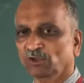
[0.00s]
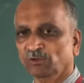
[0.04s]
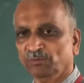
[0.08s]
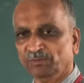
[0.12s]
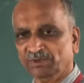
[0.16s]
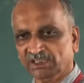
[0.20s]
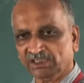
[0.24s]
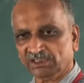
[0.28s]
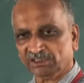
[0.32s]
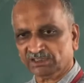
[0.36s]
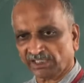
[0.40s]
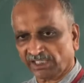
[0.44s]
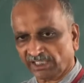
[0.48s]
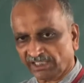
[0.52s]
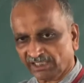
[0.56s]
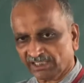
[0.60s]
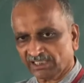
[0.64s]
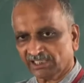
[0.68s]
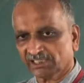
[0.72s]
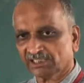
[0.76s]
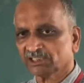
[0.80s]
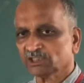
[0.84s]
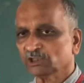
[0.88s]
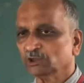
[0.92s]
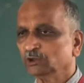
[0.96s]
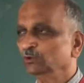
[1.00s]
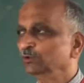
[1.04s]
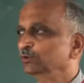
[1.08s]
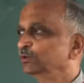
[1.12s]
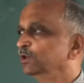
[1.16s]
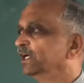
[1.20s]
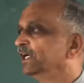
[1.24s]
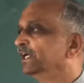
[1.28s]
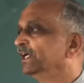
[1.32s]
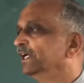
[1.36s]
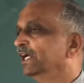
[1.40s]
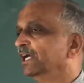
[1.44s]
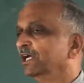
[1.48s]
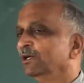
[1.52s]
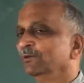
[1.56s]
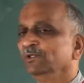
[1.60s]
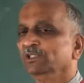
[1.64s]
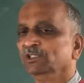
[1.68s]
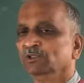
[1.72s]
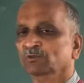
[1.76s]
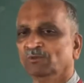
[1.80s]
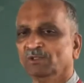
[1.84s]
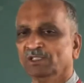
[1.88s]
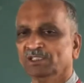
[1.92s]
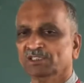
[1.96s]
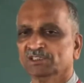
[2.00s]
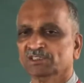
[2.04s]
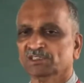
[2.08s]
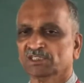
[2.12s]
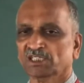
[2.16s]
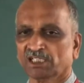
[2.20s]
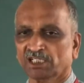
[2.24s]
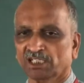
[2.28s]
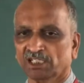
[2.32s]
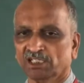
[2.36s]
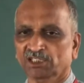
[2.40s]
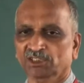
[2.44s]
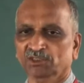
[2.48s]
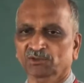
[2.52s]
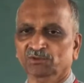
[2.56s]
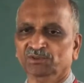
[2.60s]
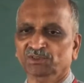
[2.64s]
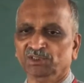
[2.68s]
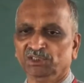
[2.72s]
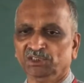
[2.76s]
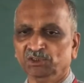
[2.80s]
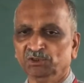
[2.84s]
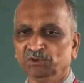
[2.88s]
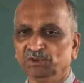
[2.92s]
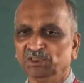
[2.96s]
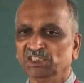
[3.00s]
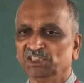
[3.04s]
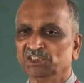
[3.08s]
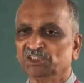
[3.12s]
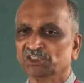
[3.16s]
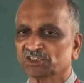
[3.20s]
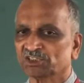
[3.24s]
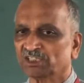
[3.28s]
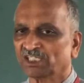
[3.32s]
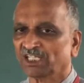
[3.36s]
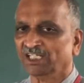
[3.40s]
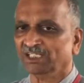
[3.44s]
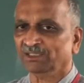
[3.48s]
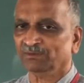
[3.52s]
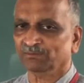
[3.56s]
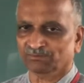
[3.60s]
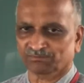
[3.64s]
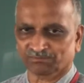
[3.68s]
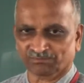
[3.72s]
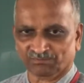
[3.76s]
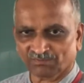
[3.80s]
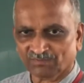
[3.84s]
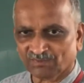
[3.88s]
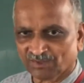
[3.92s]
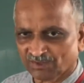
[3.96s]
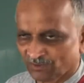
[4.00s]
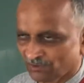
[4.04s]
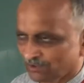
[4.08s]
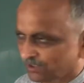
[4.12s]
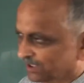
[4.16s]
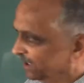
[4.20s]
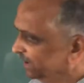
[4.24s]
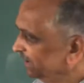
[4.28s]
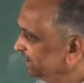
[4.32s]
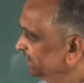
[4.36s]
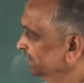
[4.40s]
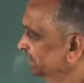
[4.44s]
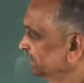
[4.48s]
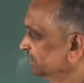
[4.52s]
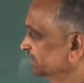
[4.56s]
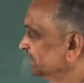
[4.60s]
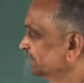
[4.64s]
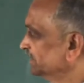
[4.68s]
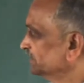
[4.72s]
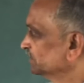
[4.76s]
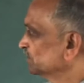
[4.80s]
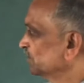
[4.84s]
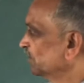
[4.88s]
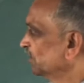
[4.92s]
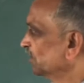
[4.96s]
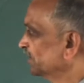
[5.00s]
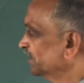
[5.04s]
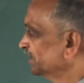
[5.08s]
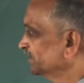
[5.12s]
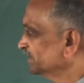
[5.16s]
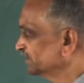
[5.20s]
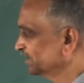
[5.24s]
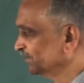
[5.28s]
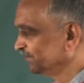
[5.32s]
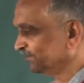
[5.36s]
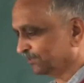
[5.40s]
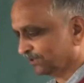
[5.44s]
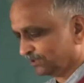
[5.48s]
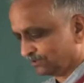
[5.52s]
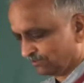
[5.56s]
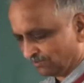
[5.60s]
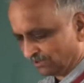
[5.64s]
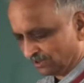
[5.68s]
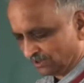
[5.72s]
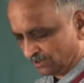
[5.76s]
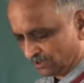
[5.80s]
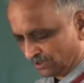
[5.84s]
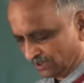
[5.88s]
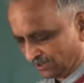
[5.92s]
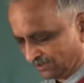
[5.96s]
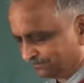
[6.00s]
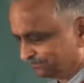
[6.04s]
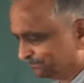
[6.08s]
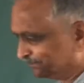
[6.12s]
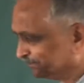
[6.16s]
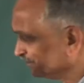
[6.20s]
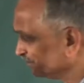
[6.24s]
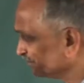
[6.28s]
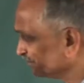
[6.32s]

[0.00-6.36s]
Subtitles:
how many cycles do I have in 1 second unit time? Okay. That is called as a frequency.